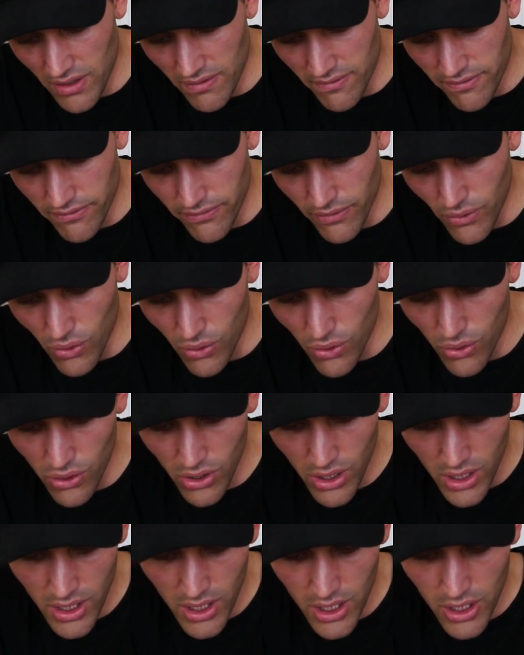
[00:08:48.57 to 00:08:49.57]
and
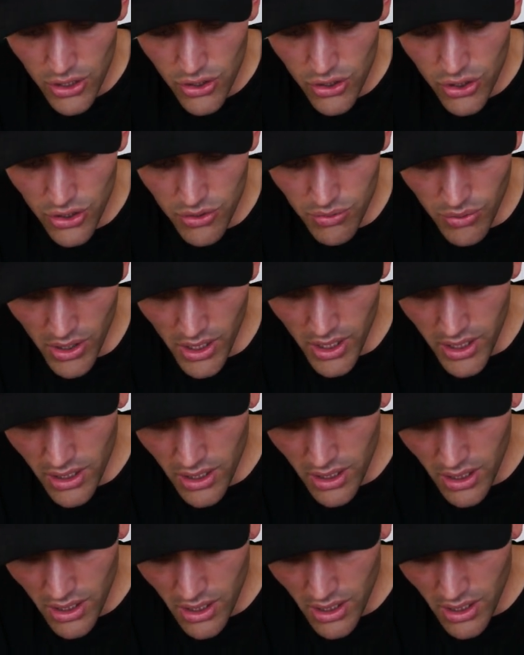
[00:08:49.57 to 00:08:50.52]
4 could work.